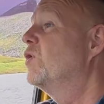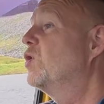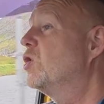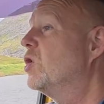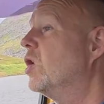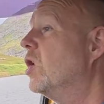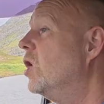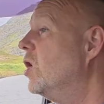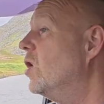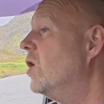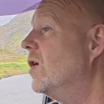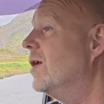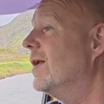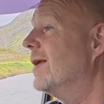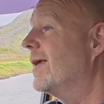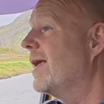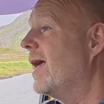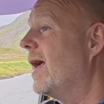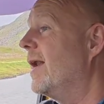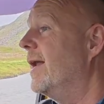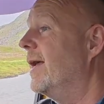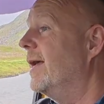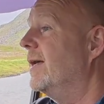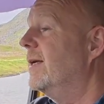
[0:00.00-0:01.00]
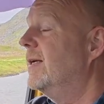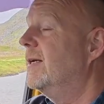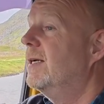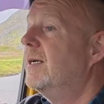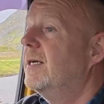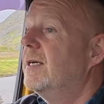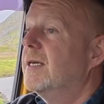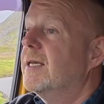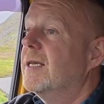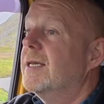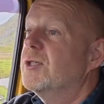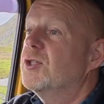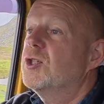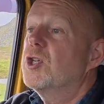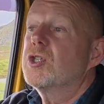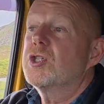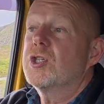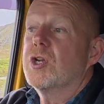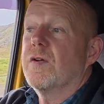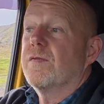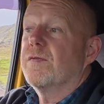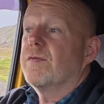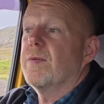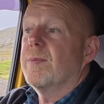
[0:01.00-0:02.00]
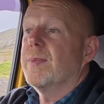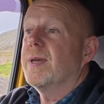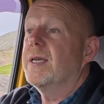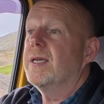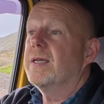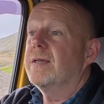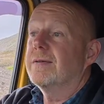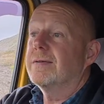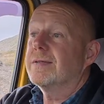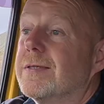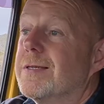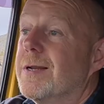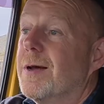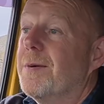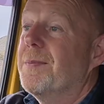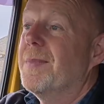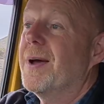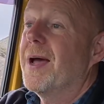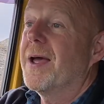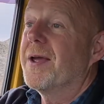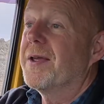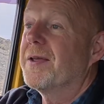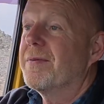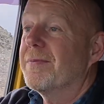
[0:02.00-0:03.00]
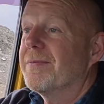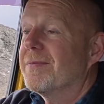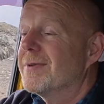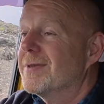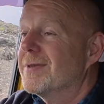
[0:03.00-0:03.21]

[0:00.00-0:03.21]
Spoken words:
Totally get it. It's just not for me. It's not my